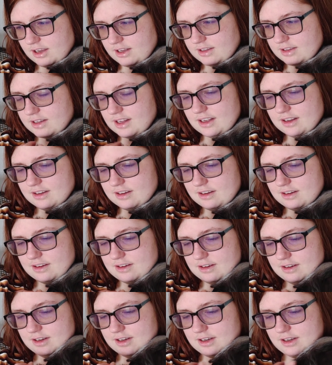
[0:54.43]
it's not.
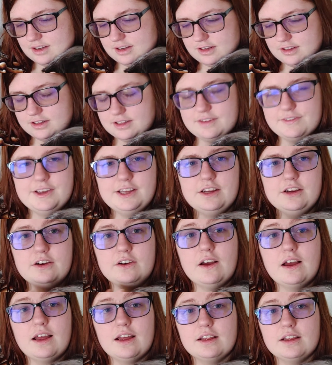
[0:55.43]
This
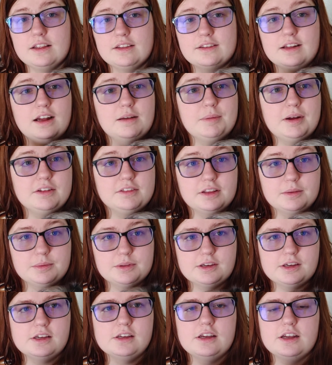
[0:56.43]
video is not about
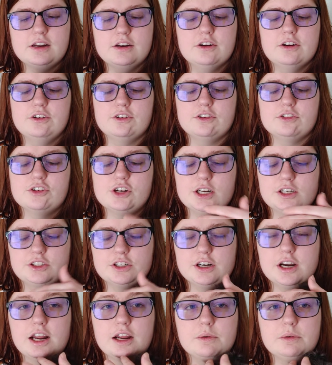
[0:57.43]
Tipsy in her
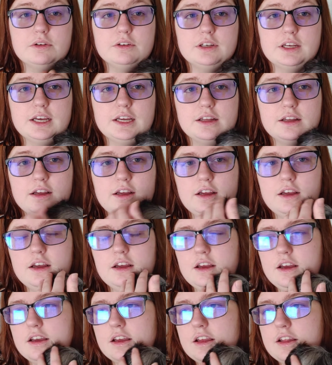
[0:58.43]
introduction. I will get
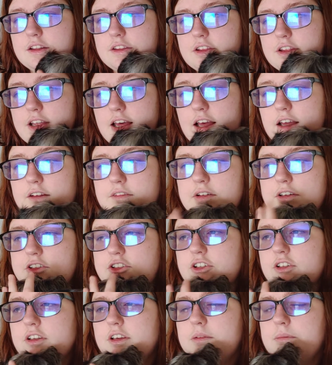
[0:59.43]
into that
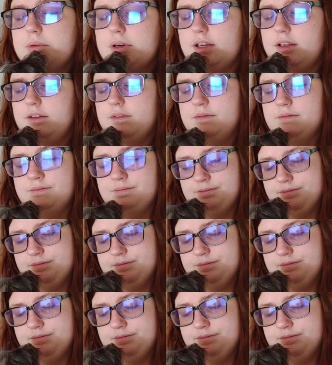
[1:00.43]
eventually, but